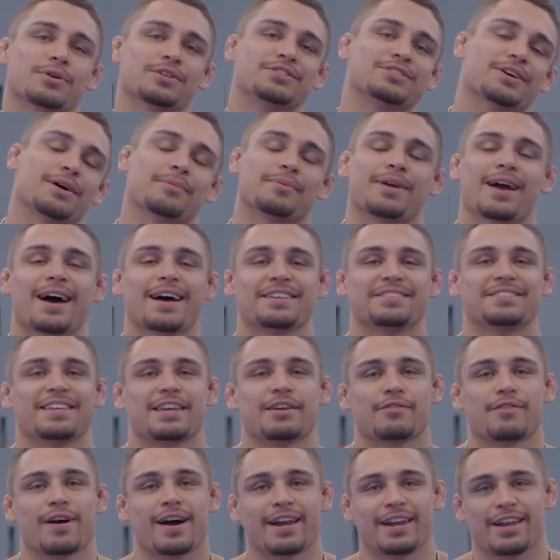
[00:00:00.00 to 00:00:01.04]
What's up guys,
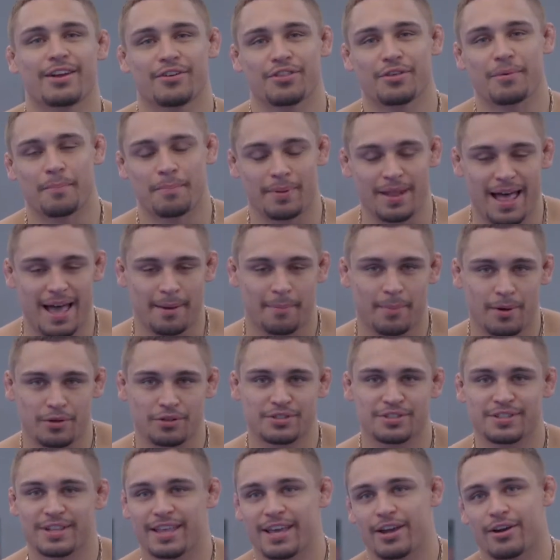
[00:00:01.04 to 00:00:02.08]
Nicky Rod here, the Black
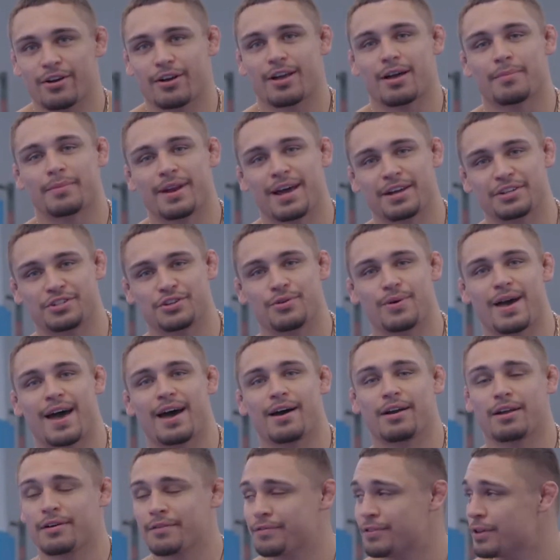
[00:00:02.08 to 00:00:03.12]
Belt Slayer, coming at you
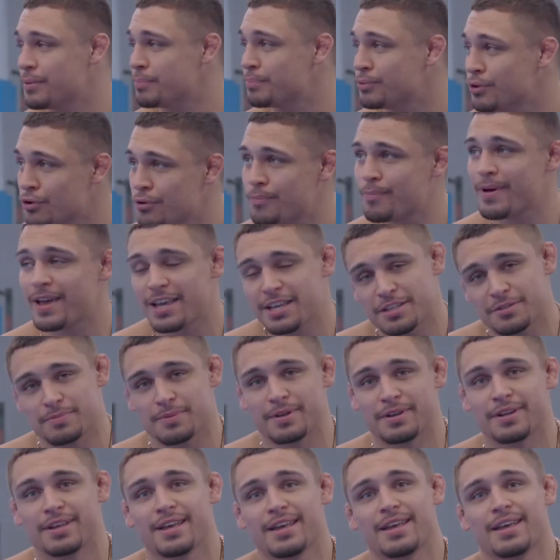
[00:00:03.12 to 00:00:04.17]
out of the Blue
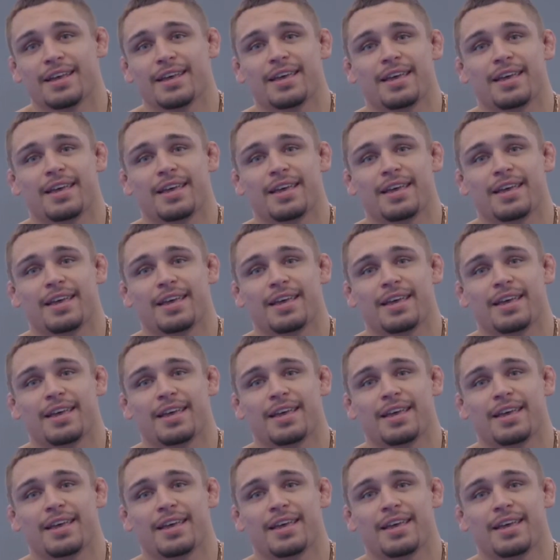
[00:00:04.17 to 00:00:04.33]
Basement